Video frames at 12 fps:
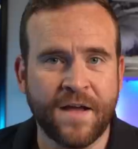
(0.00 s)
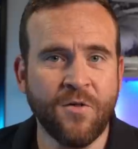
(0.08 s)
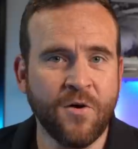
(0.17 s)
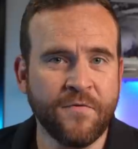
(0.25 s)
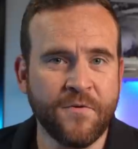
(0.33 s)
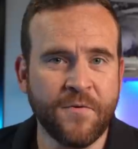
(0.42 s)

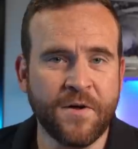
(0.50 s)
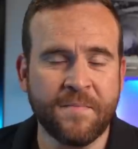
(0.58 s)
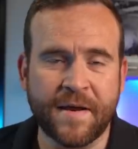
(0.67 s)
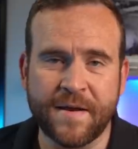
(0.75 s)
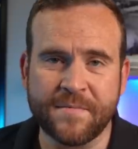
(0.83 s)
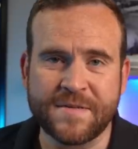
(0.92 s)
Hello everyone,
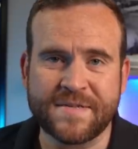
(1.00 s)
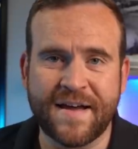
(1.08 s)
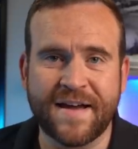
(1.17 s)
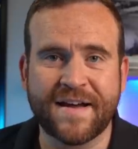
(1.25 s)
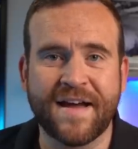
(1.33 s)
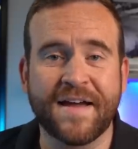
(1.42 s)
my name is
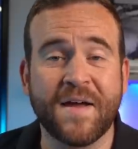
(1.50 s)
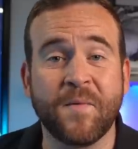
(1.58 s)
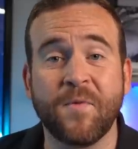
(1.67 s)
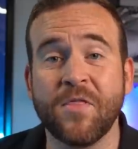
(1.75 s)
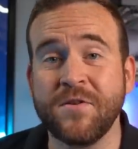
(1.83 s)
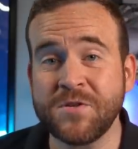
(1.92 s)
Zach. I
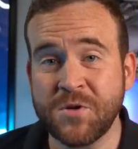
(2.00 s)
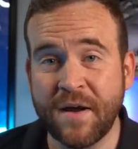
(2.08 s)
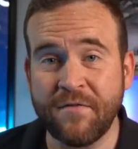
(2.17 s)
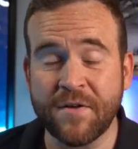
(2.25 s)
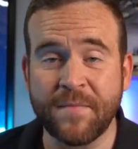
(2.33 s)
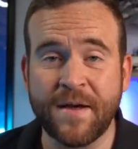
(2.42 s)
am the
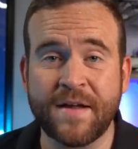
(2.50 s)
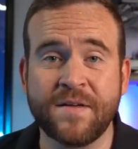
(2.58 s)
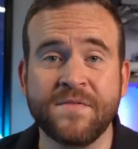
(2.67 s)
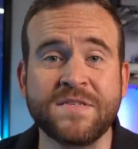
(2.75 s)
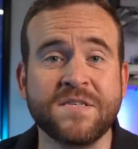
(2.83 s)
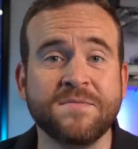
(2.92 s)
Traveling Man,
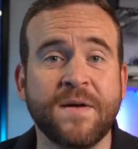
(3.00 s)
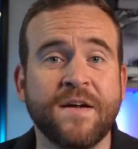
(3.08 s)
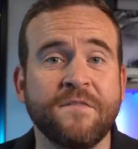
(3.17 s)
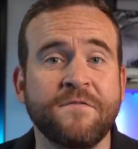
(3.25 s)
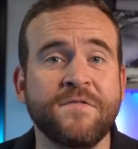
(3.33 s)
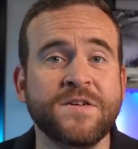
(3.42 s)
and this is my
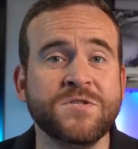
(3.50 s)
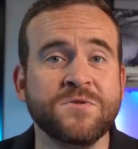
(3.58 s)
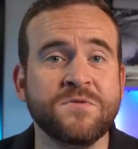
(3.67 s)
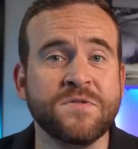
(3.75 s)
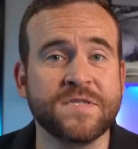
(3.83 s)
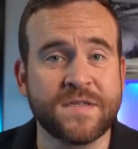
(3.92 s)

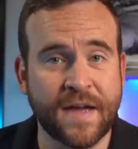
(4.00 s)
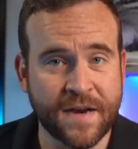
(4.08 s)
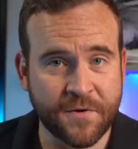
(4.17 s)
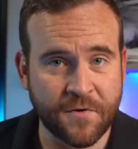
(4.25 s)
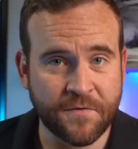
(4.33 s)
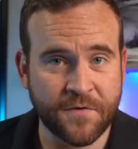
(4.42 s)
official
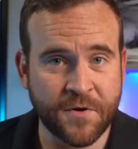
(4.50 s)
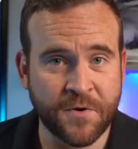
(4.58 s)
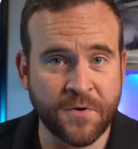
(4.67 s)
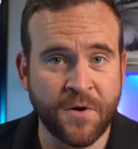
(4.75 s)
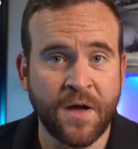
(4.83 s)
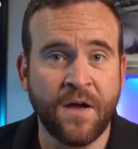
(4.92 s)
dining
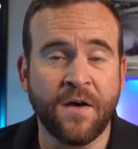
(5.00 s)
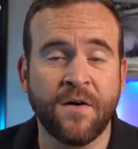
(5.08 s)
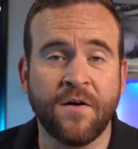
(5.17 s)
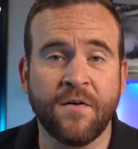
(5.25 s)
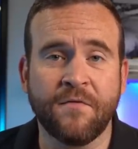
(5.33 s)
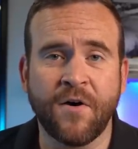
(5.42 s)
review
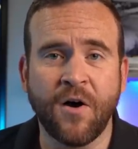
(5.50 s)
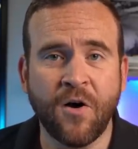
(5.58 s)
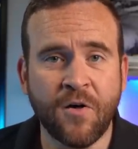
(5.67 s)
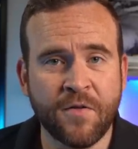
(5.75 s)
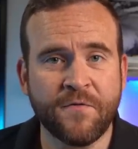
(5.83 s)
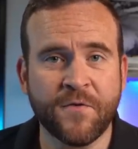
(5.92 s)
of
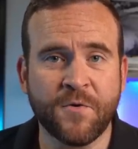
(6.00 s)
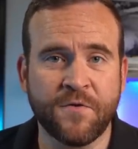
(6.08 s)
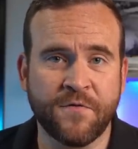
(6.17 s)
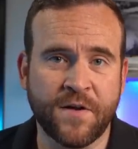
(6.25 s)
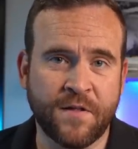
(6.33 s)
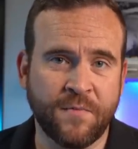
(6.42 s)
all the food
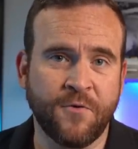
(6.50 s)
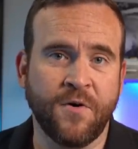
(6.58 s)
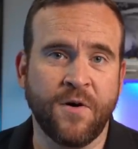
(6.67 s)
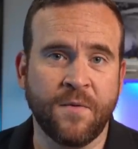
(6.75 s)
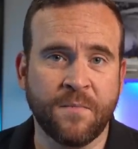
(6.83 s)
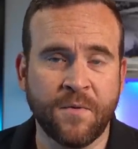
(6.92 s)
available
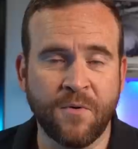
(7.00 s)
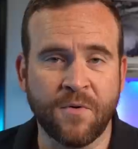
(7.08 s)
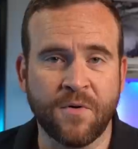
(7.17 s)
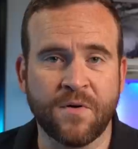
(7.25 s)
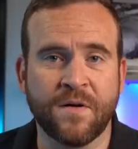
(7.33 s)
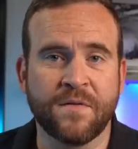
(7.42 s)
on
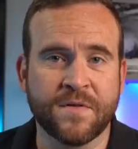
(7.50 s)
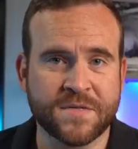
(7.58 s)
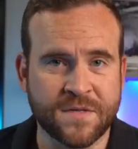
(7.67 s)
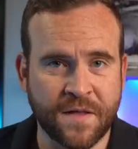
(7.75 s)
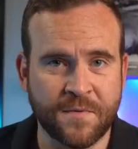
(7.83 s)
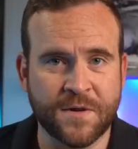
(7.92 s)
board the
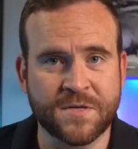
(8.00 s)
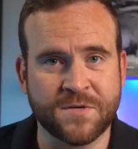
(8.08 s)
Celebrity